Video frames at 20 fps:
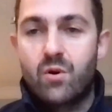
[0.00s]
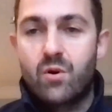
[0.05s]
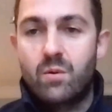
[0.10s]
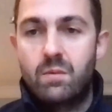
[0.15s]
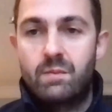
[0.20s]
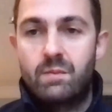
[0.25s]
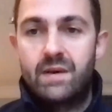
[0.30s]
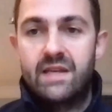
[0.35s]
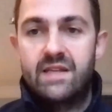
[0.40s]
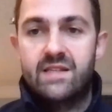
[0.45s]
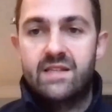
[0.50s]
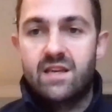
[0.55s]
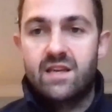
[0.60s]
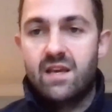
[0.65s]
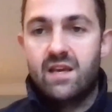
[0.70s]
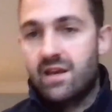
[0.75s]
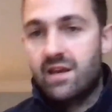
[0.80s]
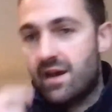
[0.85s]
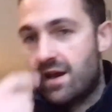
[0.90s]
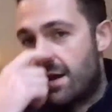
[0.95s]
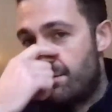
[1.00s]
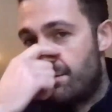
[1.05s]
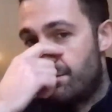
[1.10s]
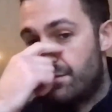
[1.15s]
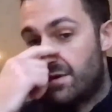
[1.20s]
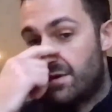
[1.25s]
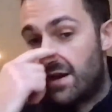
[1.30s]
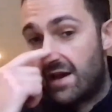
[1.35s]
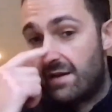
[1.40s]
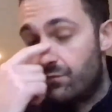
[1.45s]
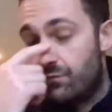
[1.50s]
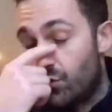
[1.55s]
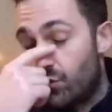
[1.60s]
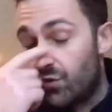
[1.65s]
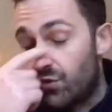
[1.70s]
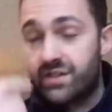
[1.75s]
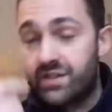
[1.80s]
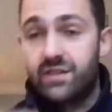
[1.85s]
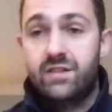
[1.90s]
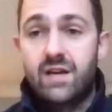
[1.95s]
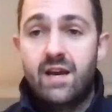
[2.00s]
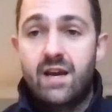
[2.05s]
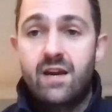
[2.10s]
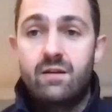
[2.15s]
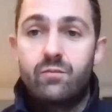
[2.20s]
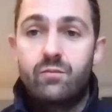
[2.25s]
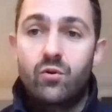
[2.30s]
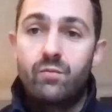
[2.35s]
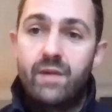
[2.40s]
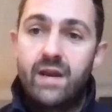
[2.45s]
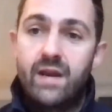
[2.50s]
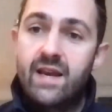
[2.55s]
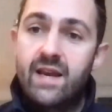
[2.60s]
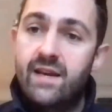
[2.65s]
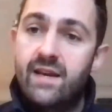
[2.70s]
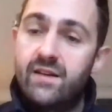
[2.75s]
probably see a more sustainable meat